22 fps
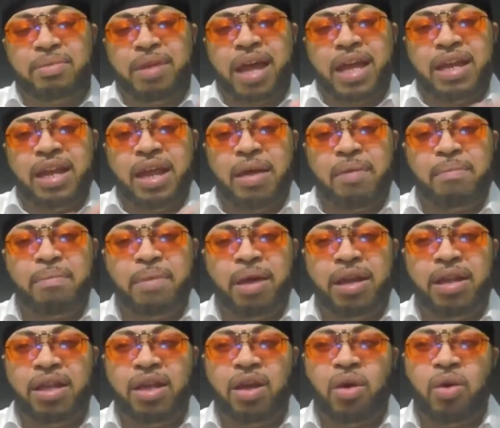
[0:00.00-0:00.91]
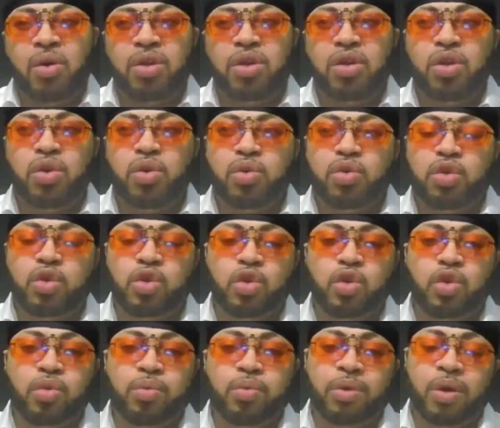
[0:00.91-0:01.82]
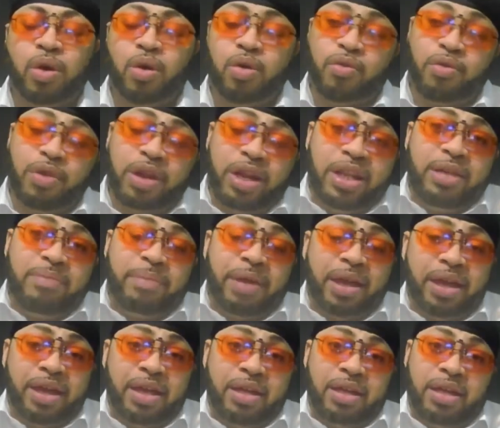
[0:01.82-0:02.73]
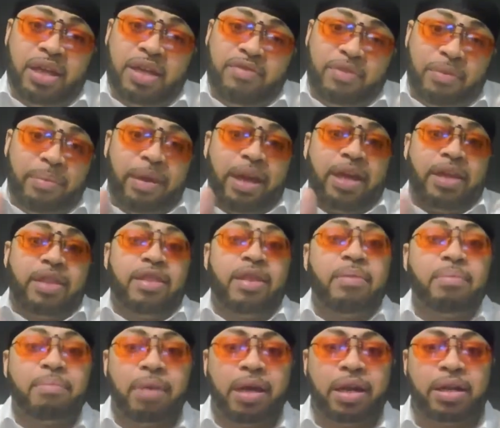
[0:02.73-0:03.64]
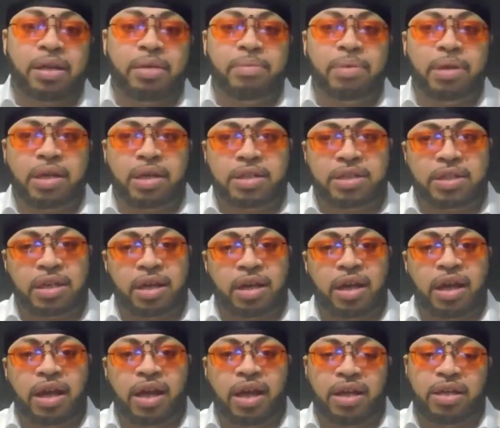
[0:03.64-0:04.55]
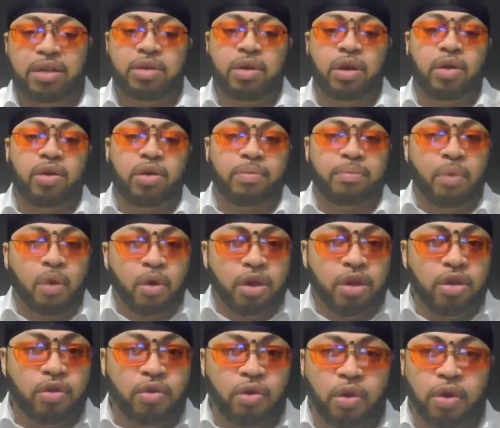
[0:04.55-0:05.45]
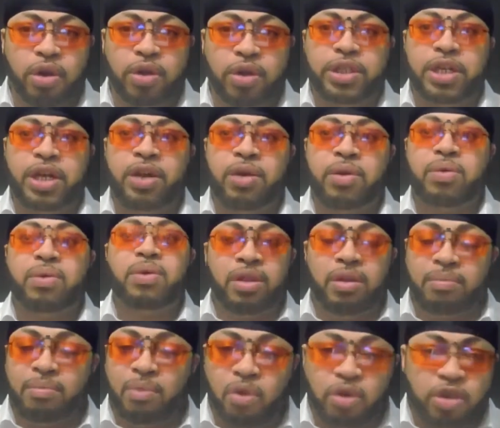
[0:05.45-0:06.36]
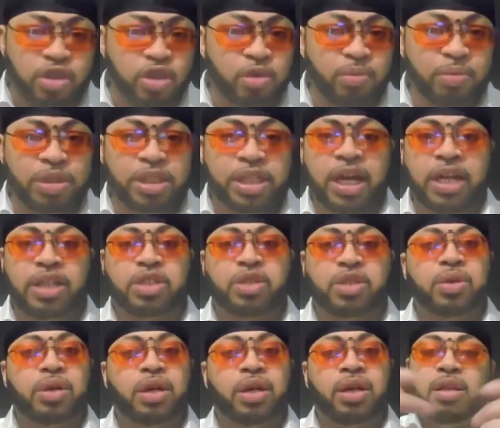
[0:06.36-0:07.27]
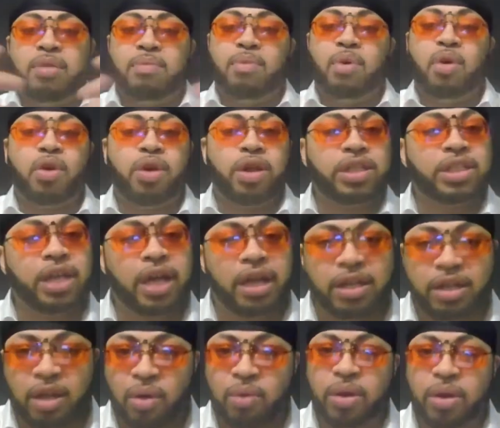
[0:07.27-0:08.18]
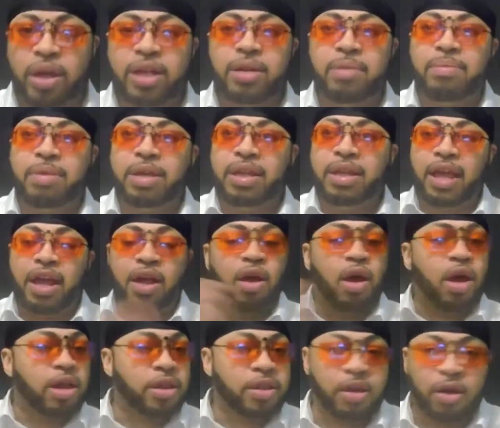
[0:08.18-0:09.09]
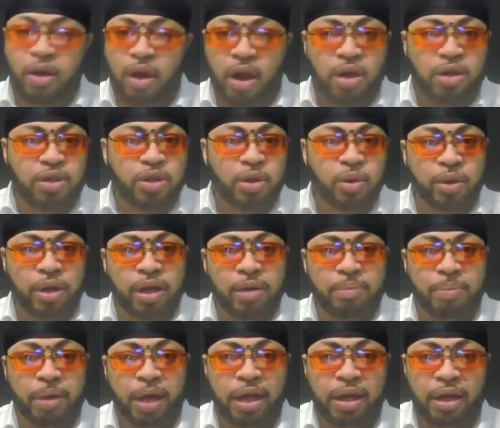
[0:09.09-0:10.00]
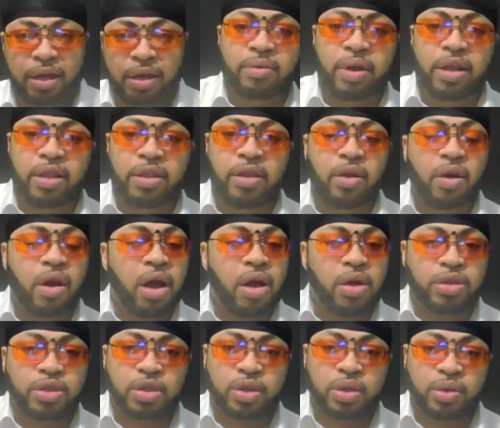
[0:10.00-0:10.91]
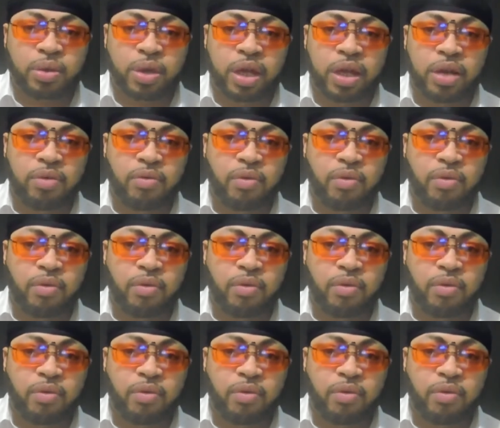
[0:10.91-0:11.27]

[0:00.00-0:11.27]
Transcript: goddamn money on YouTube or really ma- even making them money because you know, the more you grow your channel, the more super chats you get, the more that y'all donate to me. They're they're also getting paid, right? They're also getting